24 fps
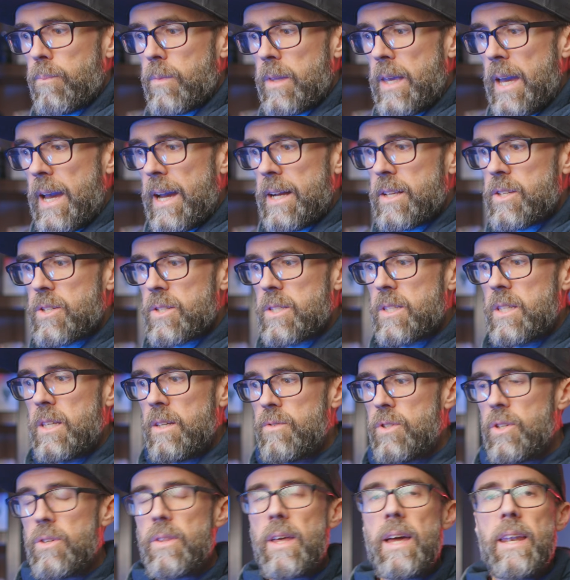it just
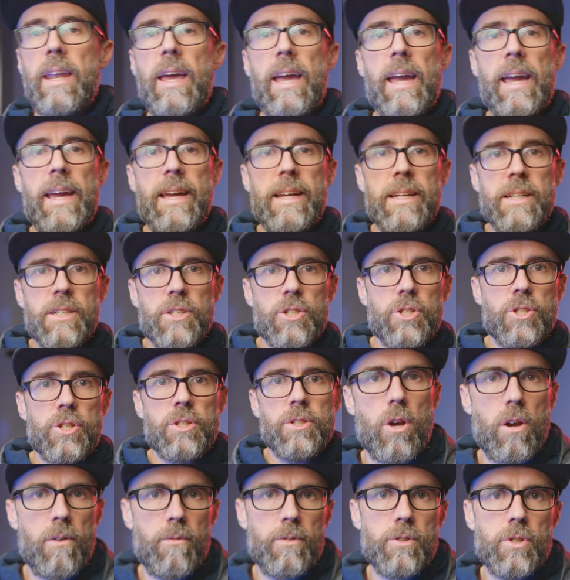gives you that edge
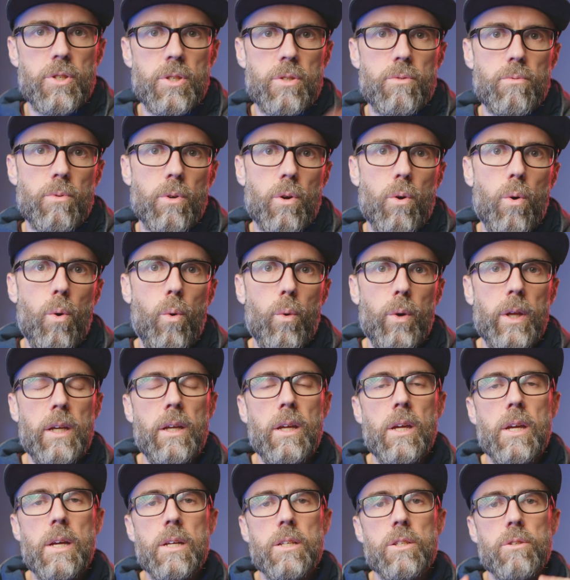over just
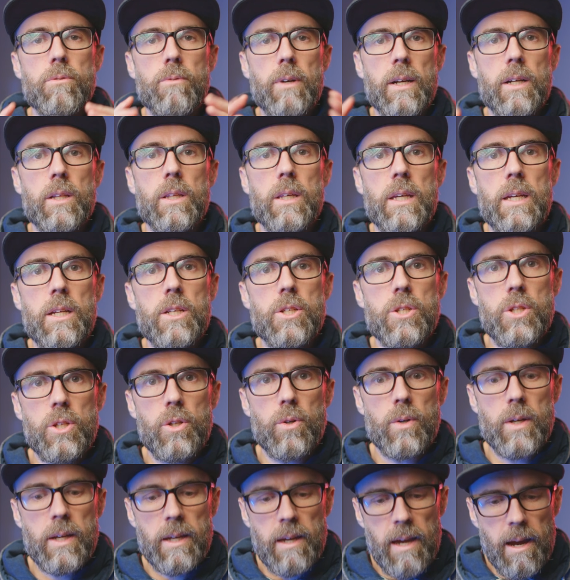recording directly into
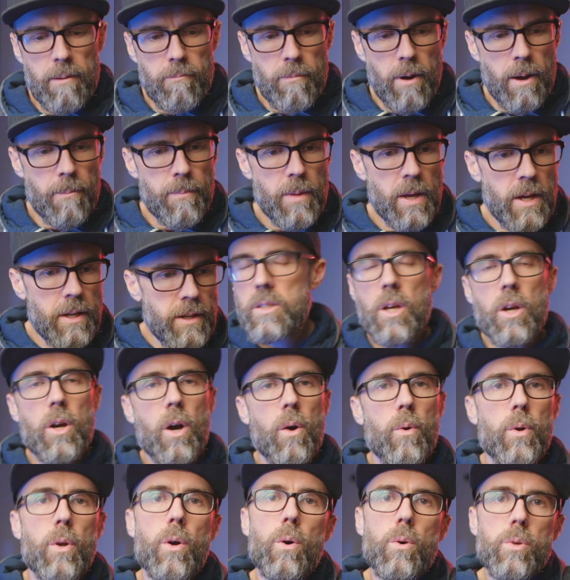your camera. So
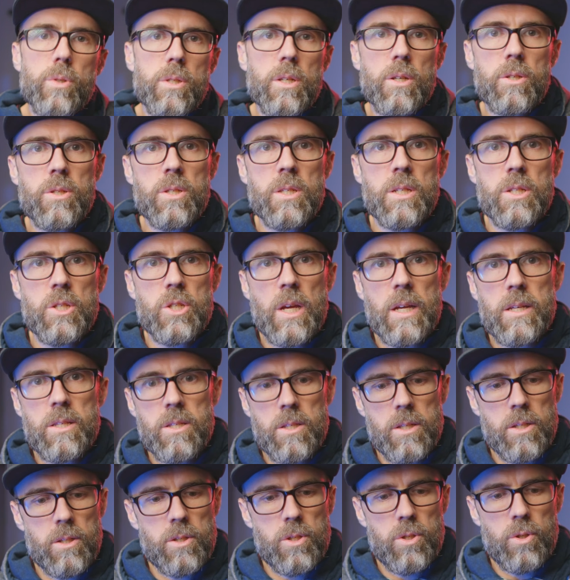I would also
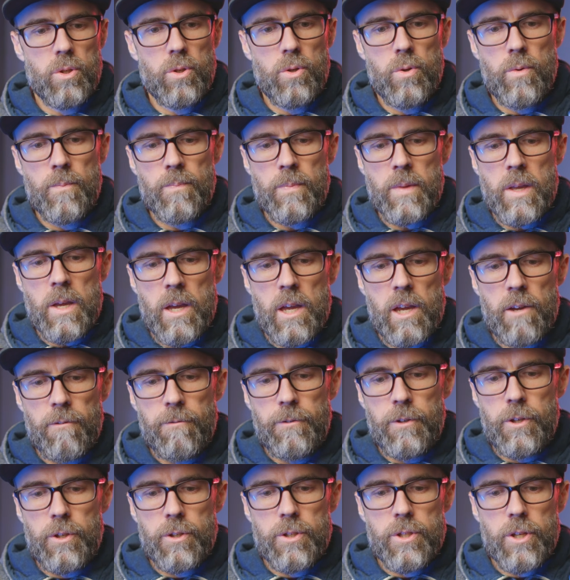suggest to,
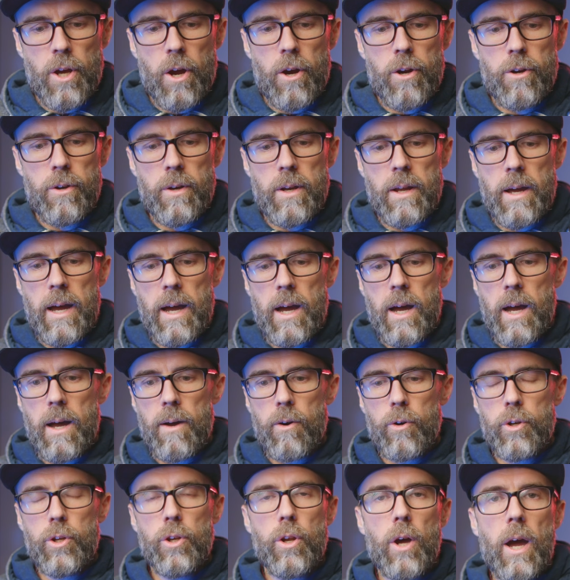if you don't,
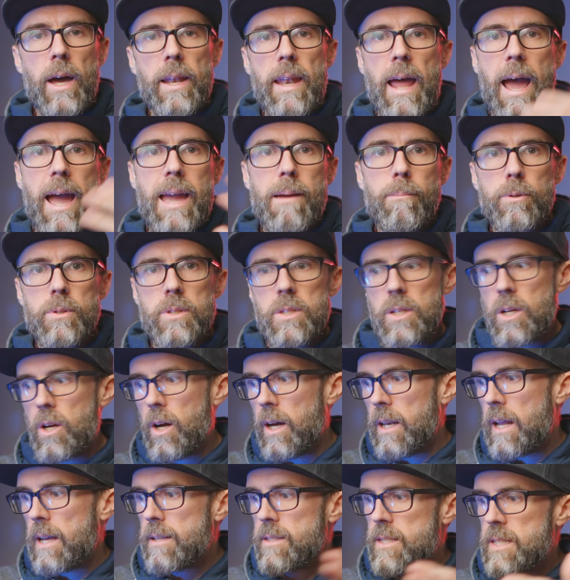or you're unable to
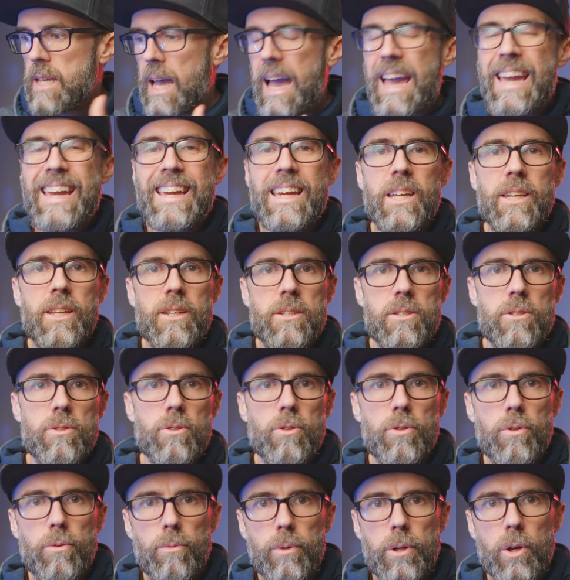kind of take an
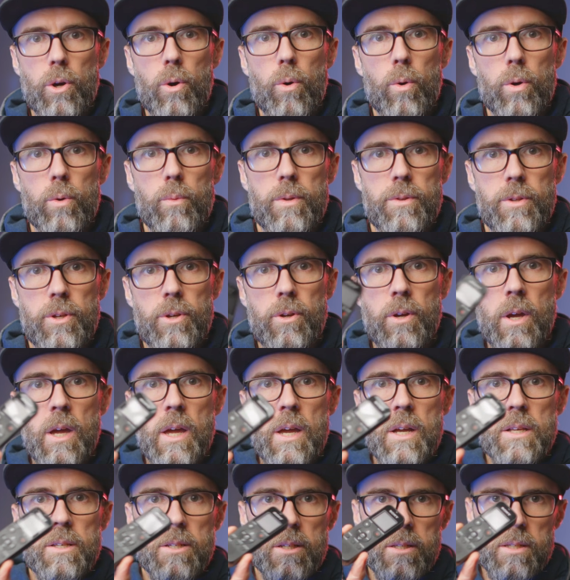external recorder with you,
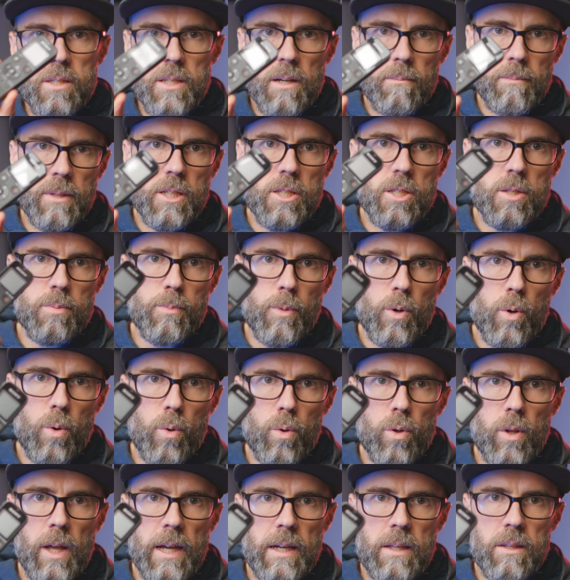just something
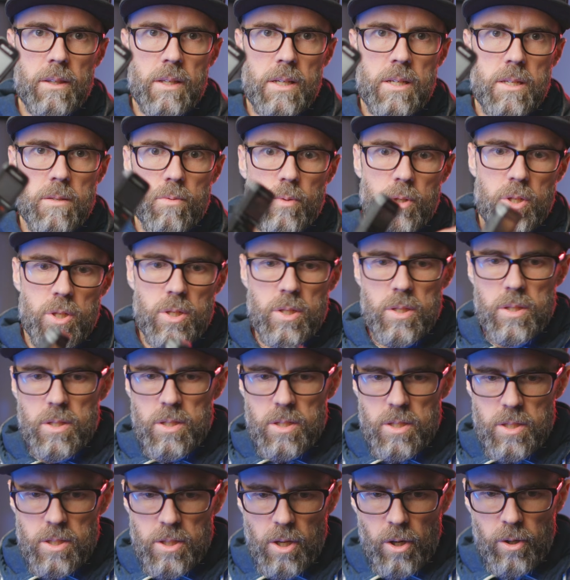small like this, which is the
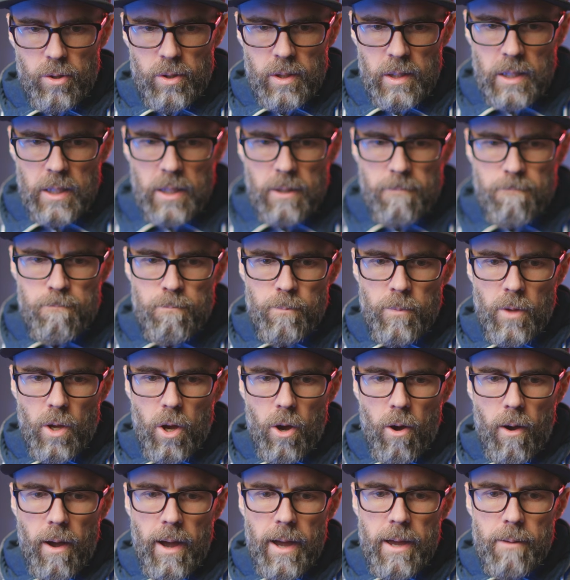Sony
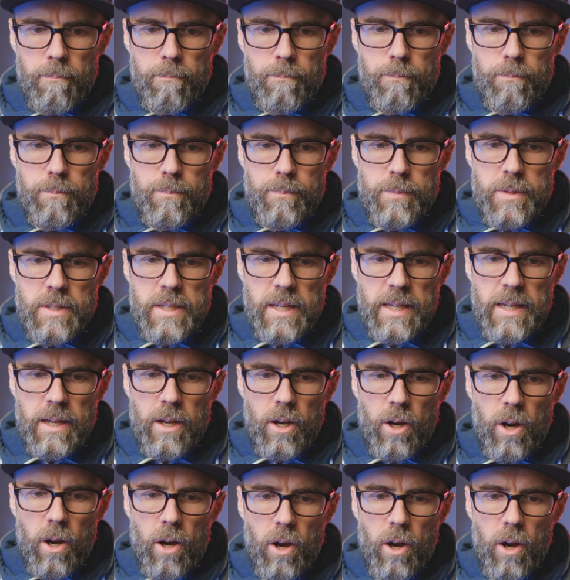ICD